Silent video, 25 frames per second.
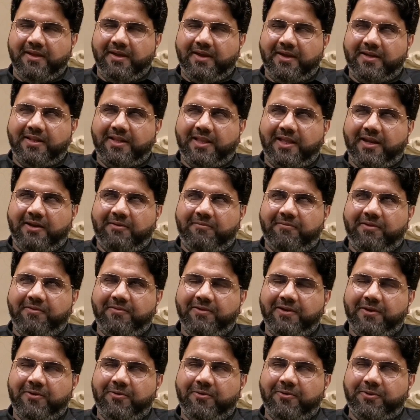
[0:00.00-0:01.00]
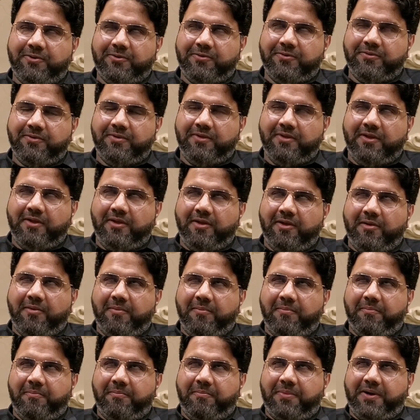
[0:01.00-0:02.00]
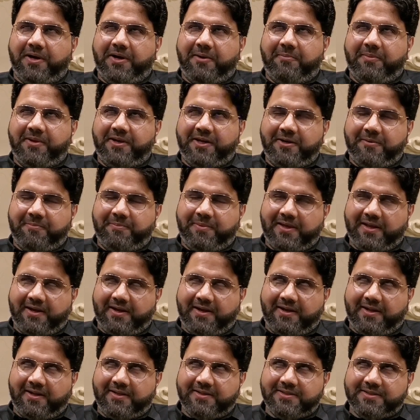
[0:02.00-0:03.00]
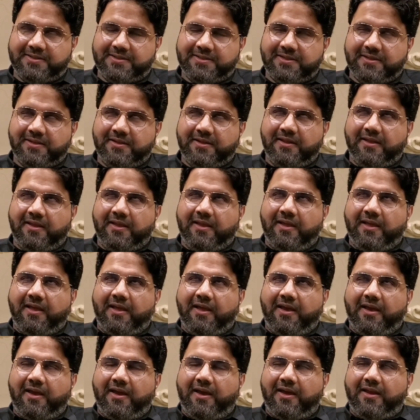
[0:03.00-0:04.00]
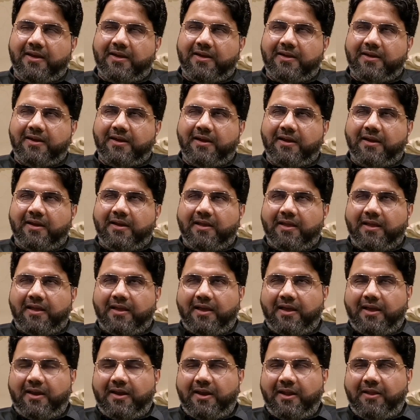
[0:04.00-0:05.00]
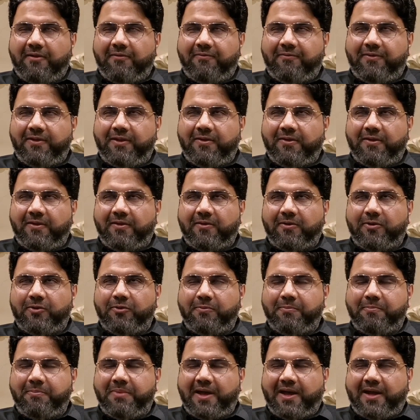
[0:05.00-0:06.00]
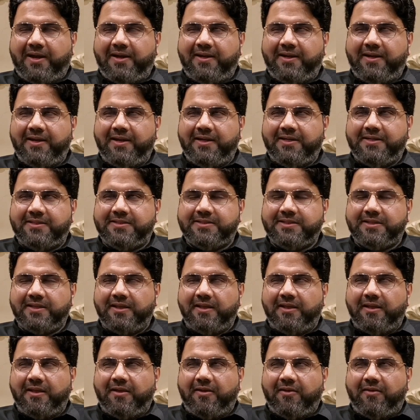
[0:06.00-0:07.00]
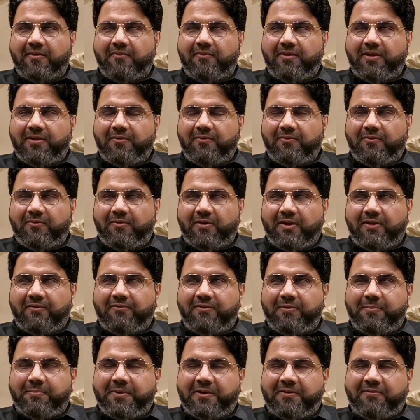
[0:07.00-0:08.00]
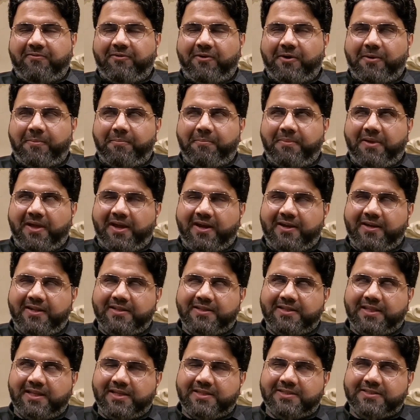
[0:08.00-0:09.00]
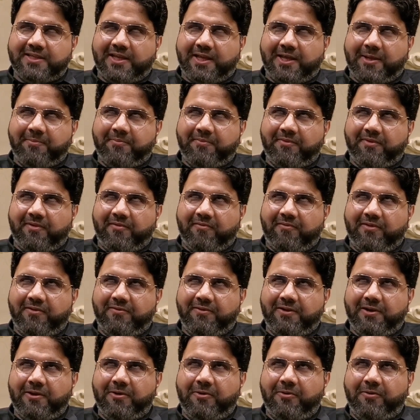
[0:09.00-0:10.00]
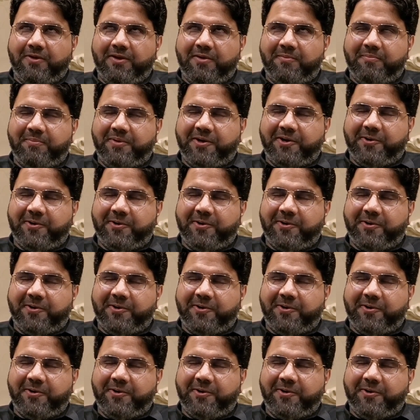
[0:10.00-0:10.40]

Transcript: And then we will go to permanent paradise. And if we do bad deeds, if we perform bad in the exam, we will go in